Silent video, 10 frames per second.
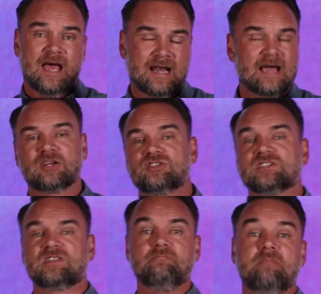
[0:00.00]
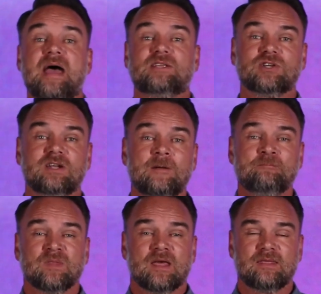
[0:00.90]
And I could just imagine
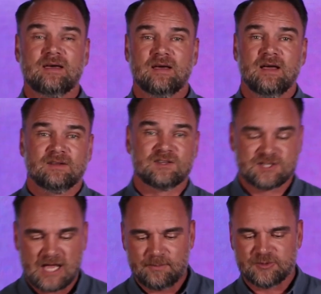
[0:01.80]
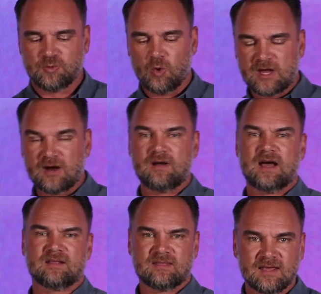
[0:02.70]
the disciples walking
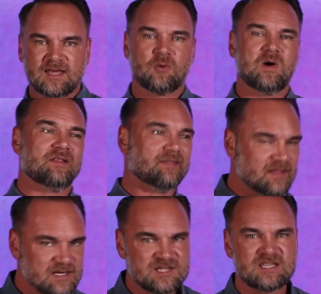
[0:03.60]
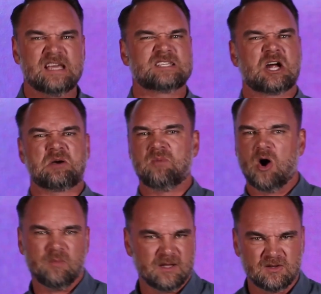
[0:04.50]
around and thinking, well, this is our
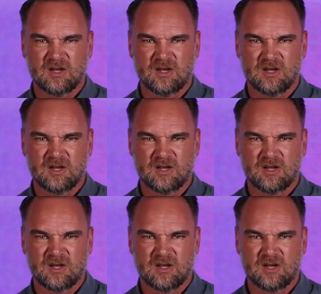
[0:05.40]
moment.